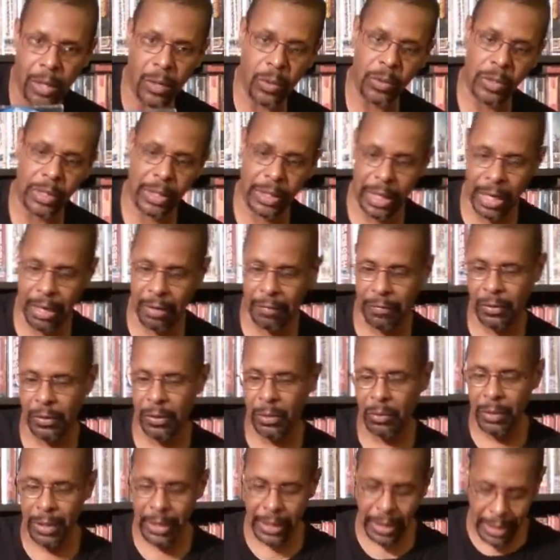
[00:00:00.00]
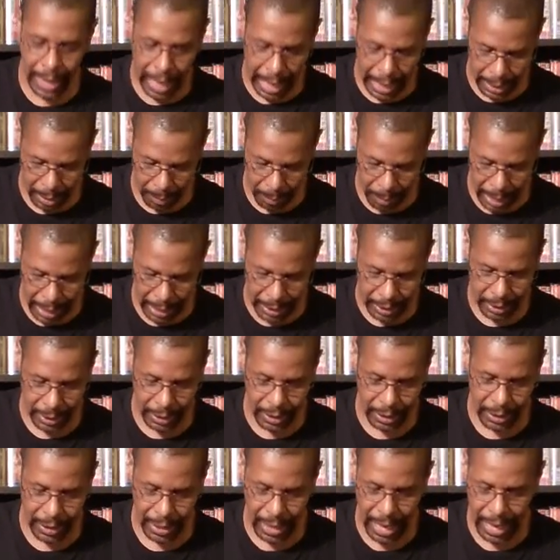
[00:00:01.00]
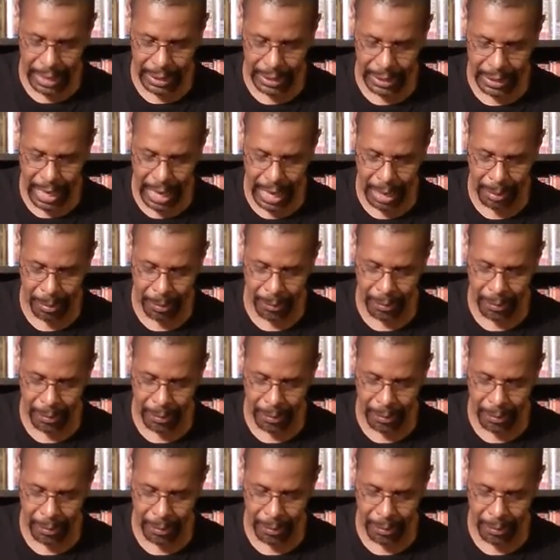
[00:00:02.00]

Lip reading: on the cover. Really nice, man. This is a nice game.